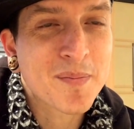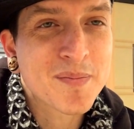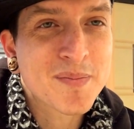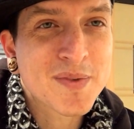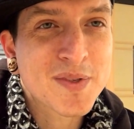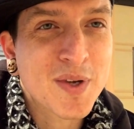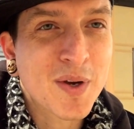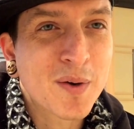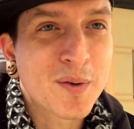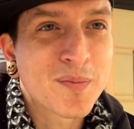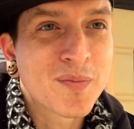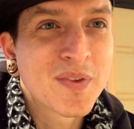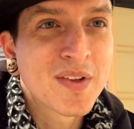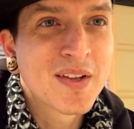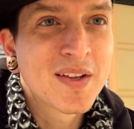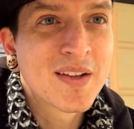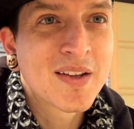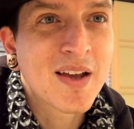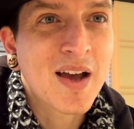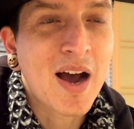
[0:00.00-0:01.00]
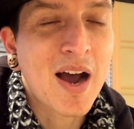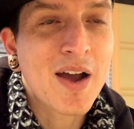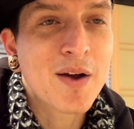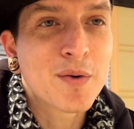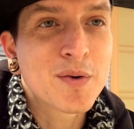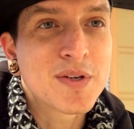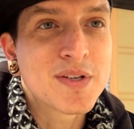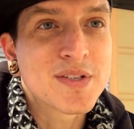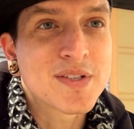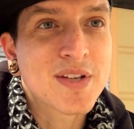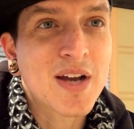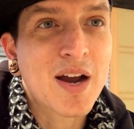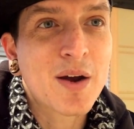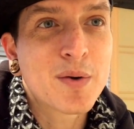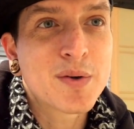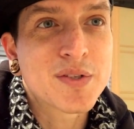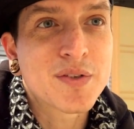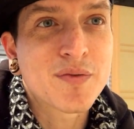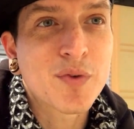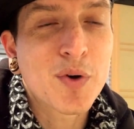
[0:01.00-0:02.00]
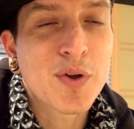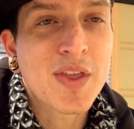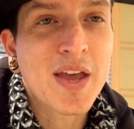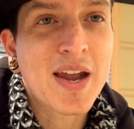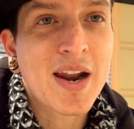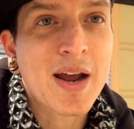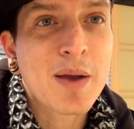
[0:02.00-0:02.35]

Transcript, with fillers: So I always, I always avoid that.